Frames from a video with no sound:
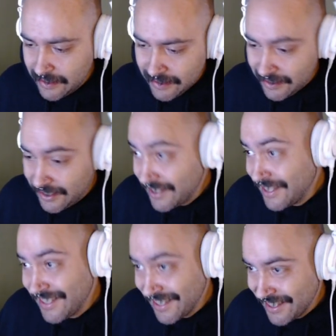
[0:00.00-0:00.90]

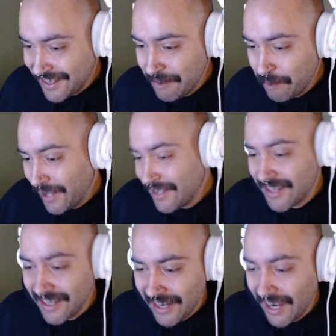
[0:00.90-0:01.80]
distances based
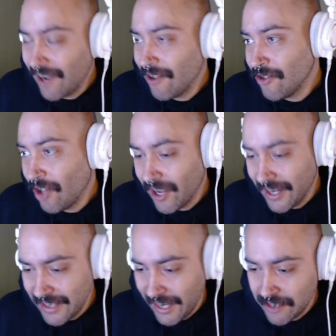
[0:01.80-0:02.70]
on how long it
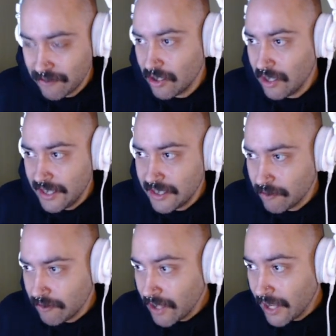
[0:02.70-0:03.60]
takes for the light to
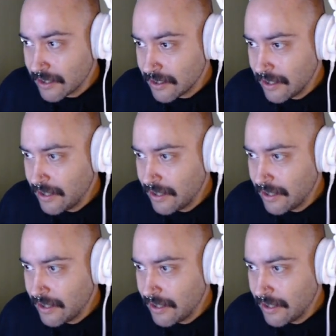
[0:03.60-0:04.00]
reflect.